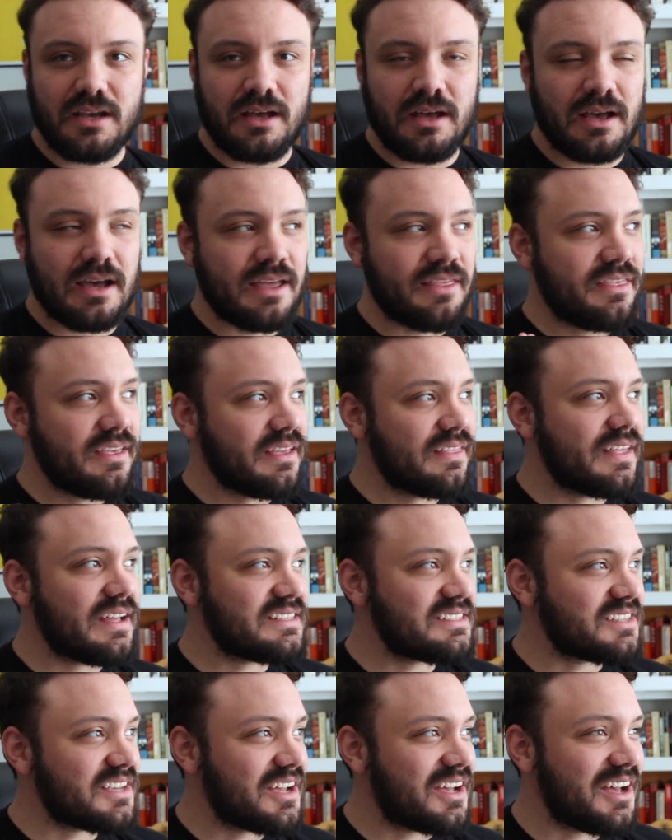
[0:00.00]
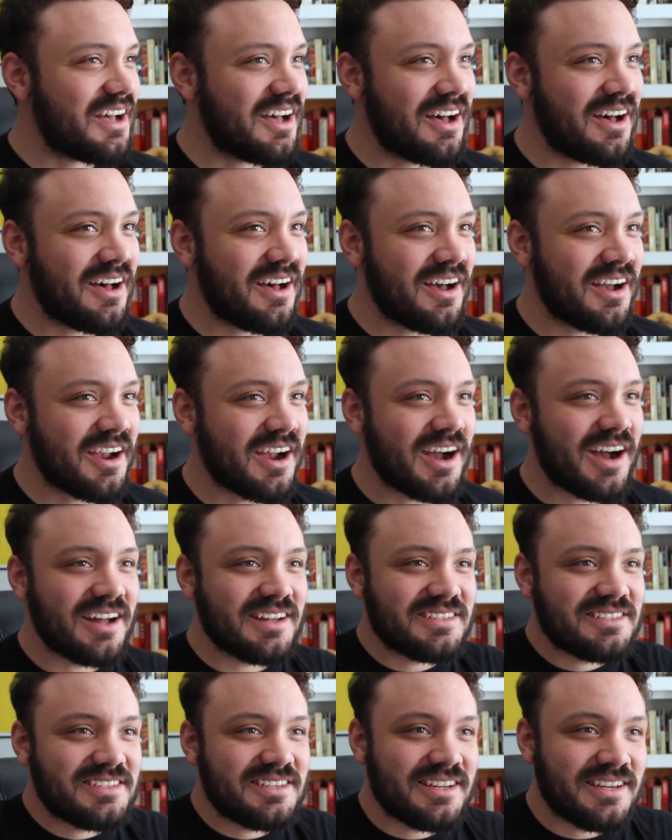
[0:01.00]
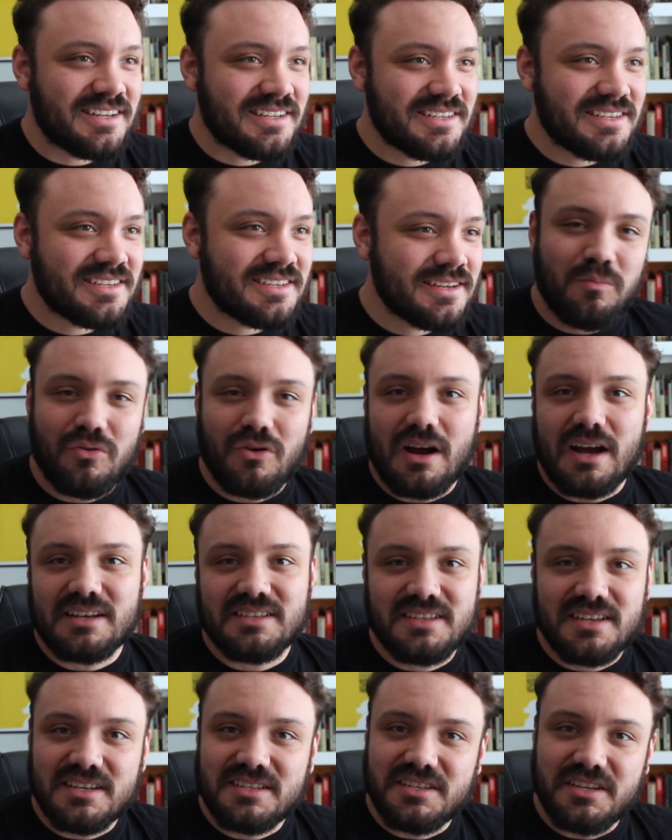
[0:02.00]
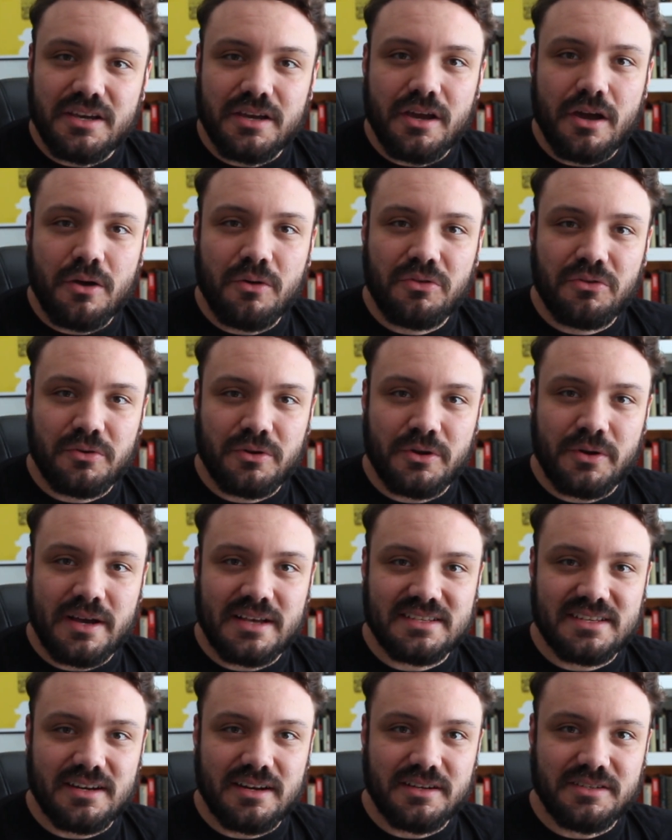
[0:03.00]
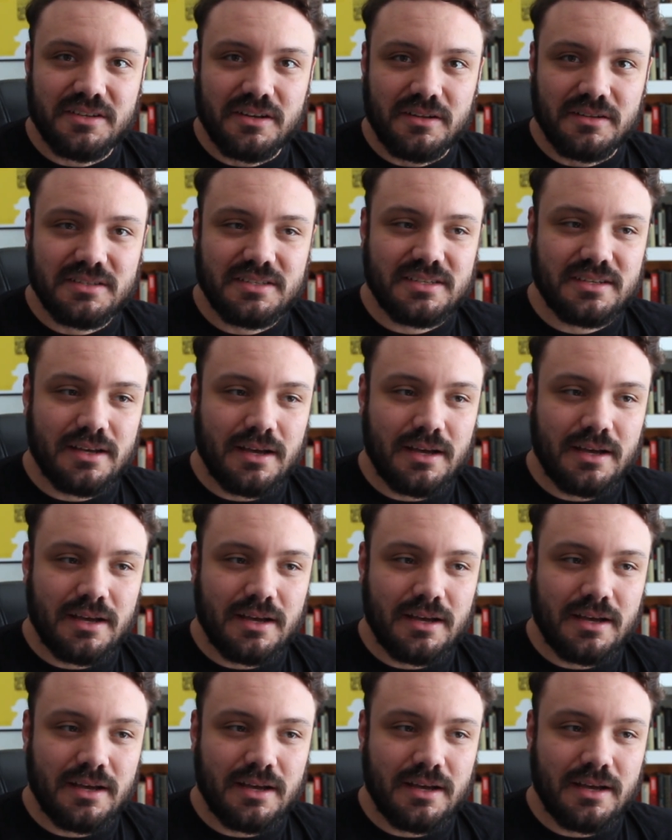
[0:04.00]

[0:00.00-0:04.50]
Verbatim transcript: Uh, I think that's a, a, constant process you go through as an adult,